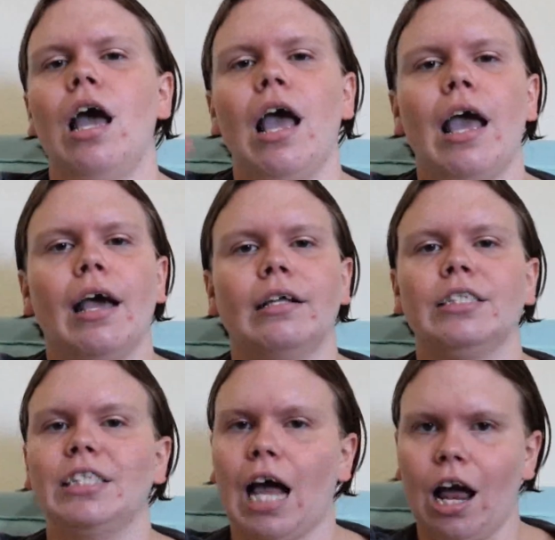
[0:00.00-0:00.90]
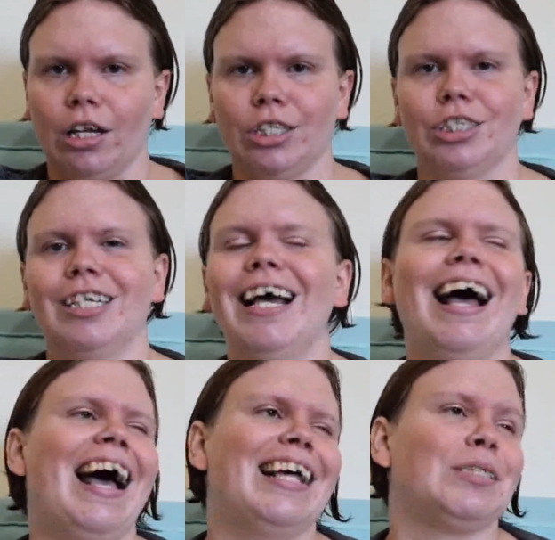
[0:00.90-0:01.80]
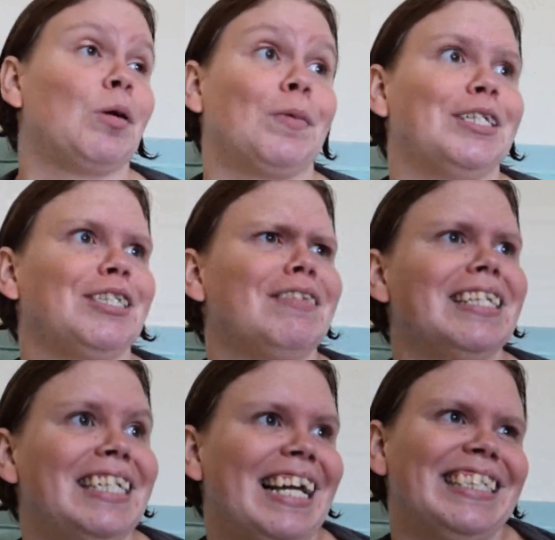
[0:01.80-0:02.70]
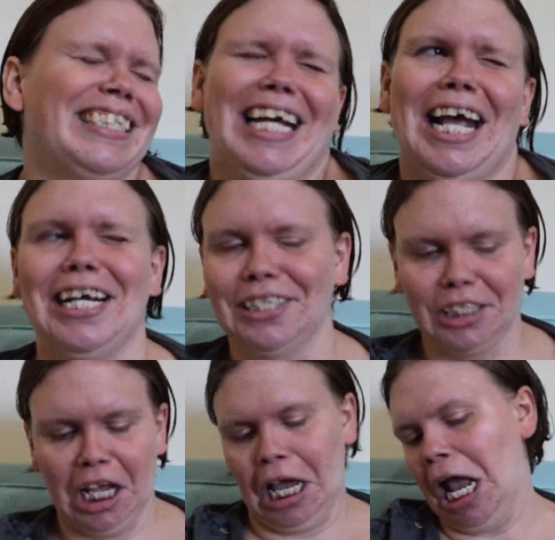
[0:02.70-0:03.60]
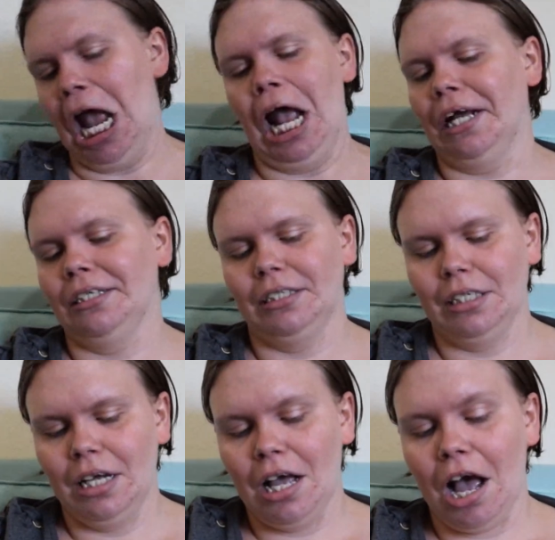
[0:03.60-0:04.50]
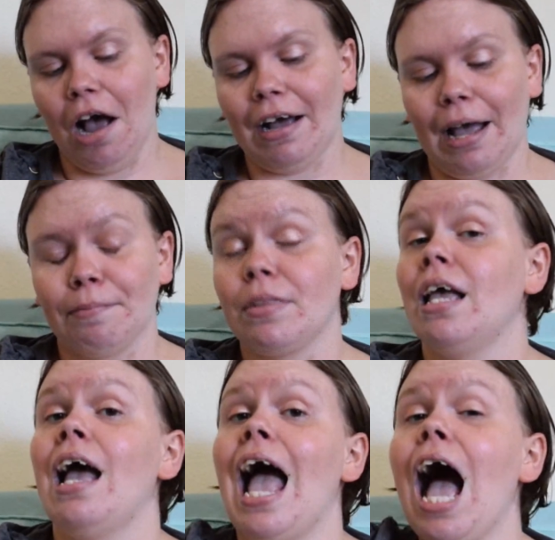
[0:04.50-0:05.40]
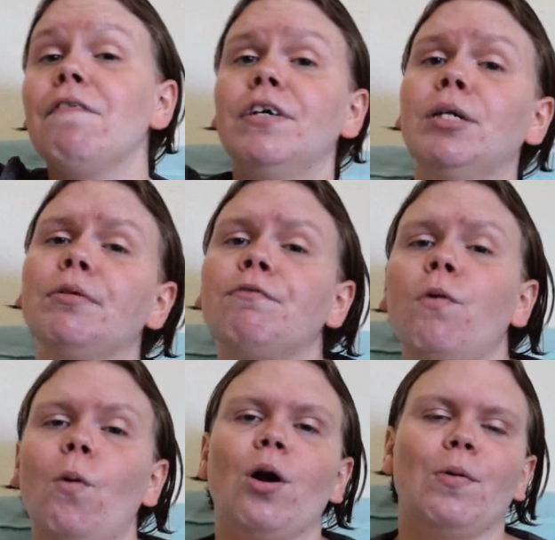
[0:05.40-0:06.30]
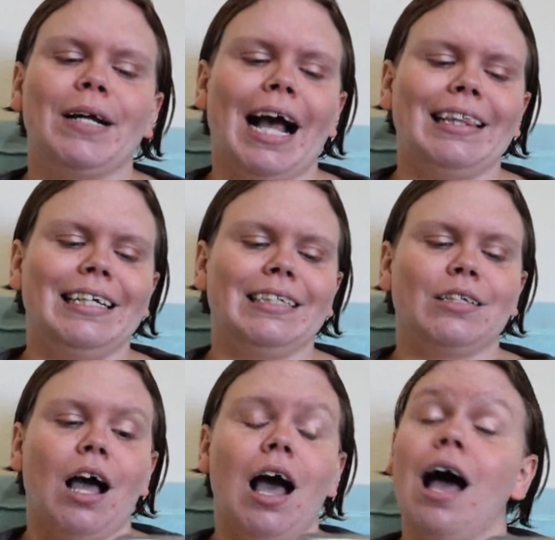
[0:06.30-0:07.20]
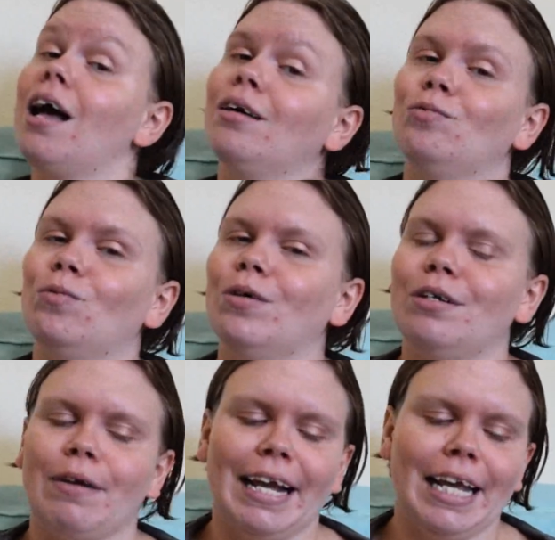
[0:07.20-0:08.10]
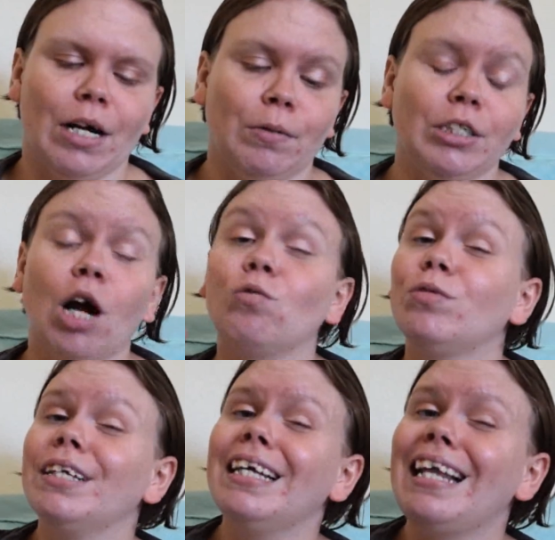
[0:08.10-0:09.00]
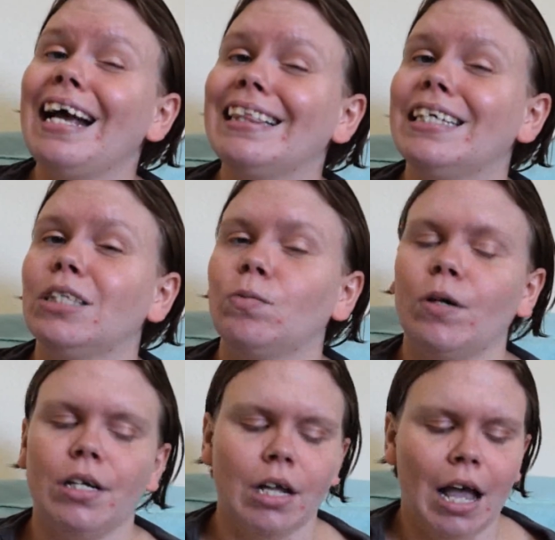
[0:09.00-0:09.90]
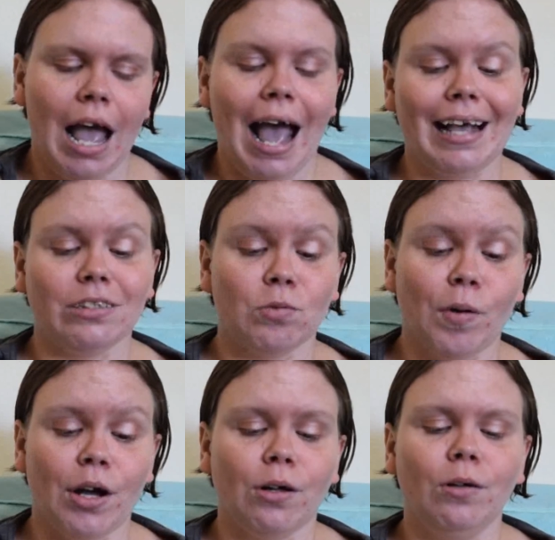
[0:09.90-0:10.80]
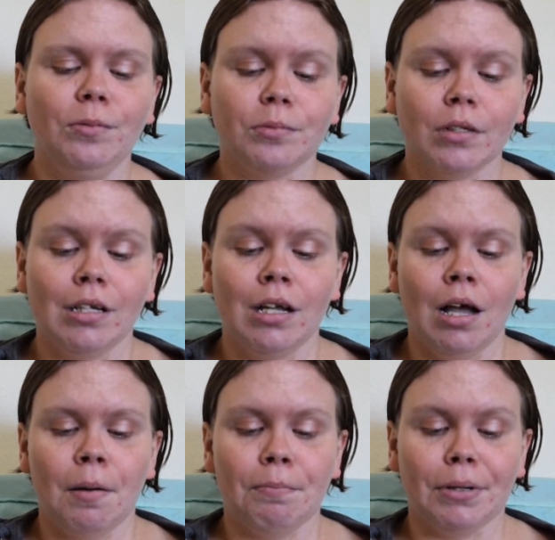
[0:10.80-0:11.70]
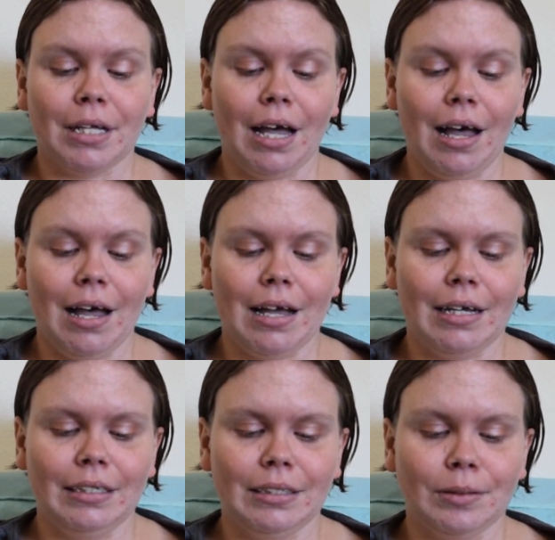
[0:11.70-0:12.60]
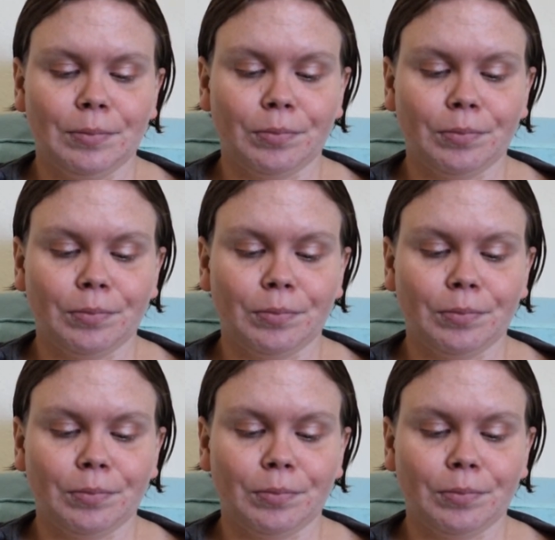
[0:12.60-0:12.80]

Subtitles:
and stylish. That's my words of the day today. Okay, outfit number 4, we got this one right here, which I really like this one as well because,